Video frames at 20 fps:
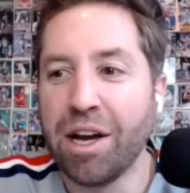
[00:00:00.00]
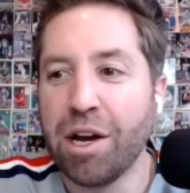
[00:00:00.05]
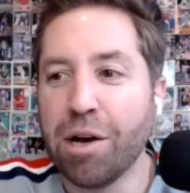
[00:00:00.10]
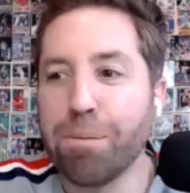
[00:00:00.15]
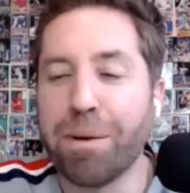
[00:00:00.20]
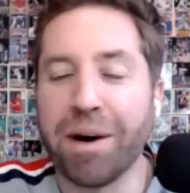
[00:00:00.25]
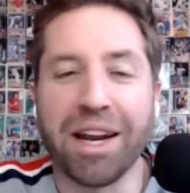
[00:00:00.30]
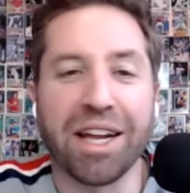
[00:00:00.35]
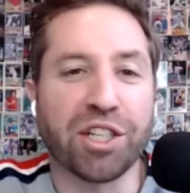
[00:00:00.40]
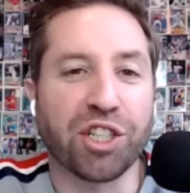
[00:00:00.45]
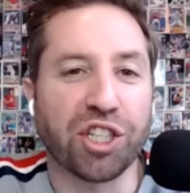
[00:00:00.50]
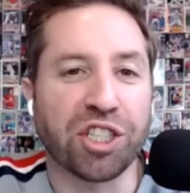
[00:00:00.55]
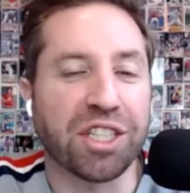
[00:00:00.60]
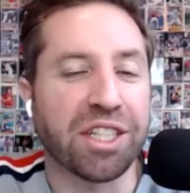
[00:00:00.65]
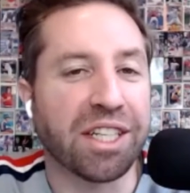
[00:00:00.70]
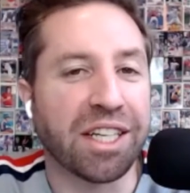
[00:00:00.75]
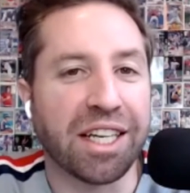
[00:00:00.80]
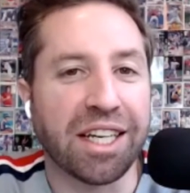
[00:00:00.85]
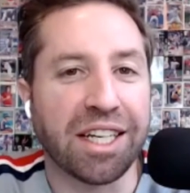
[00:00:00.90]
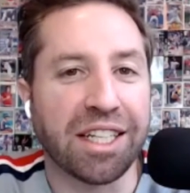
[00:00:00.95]
but it's just an
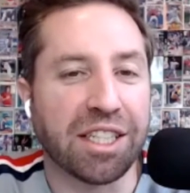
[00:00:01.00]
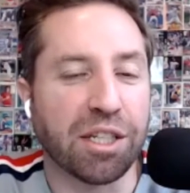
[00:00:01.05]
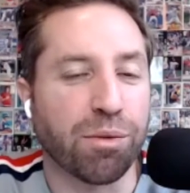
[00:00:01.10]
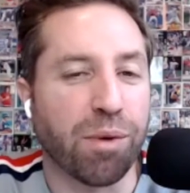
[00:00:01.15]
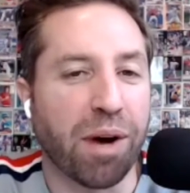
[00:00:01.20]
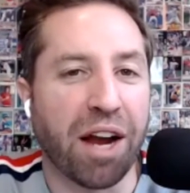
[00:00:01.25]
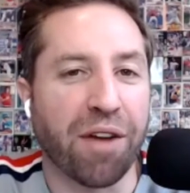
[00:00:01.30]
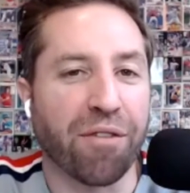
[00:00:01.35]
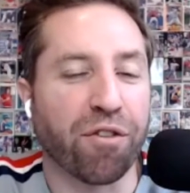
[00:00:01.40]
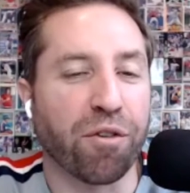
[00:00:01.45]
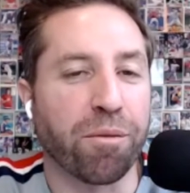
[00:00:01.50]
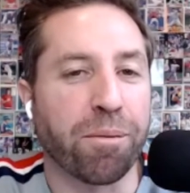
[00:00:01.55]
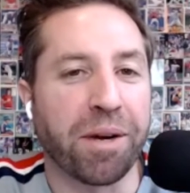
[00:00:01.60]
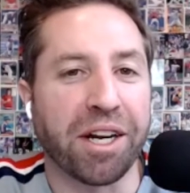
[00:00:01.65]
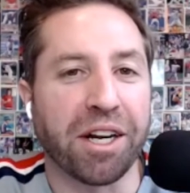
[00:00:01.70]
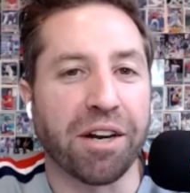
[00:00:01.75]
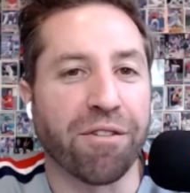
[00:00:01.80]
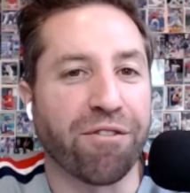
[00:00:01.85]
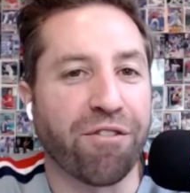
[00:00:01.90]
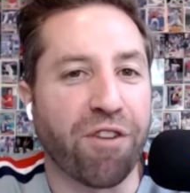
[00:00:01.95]
easy way for me
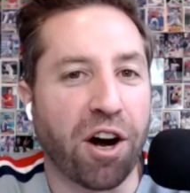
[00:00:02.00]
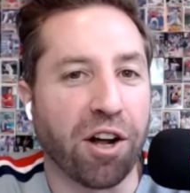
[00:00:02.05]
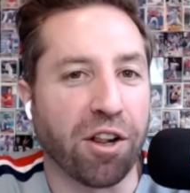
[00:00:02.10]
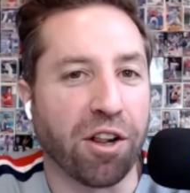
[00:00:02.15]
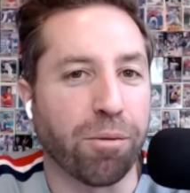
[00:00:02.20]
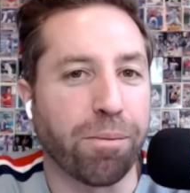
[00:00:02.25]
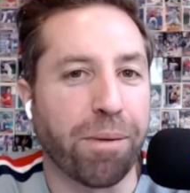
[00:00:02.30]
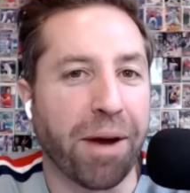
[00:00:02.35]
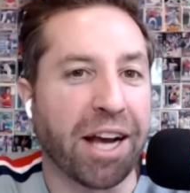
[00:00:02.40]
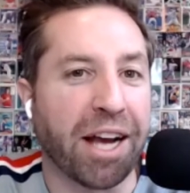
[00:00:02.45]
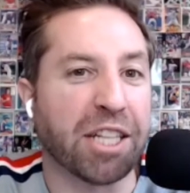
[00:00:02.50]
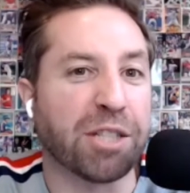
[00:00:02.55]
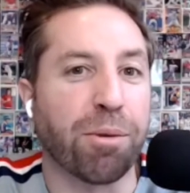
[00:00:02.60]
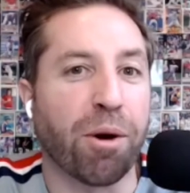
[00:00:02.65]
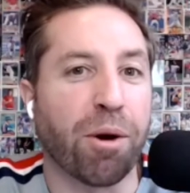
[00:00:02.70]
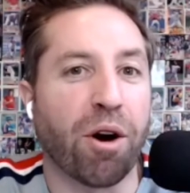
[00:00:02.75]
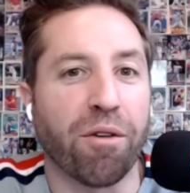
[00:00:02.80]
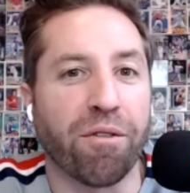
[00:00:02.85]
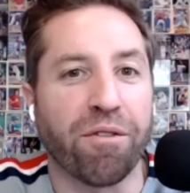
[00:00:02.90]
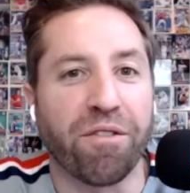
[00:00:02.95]
to follow
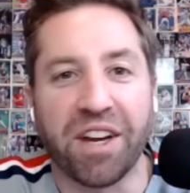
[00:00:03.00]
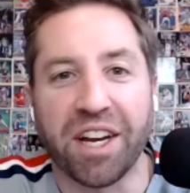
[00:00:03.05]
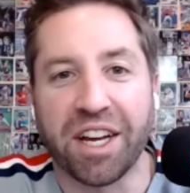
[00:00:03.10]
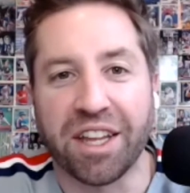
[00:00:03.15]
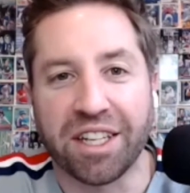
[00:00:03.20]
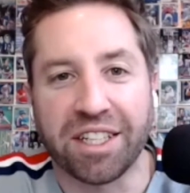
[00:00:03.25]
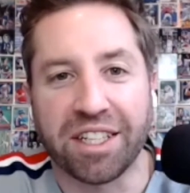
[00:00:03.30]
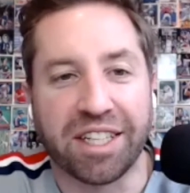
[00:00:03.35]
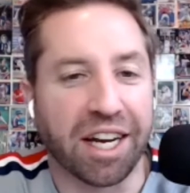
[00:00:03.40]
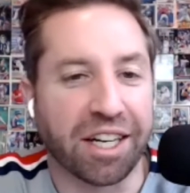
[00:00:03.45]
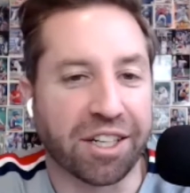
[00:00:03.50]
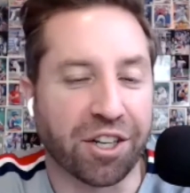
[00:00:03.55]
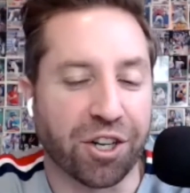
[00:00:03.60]
baseball via the ticker.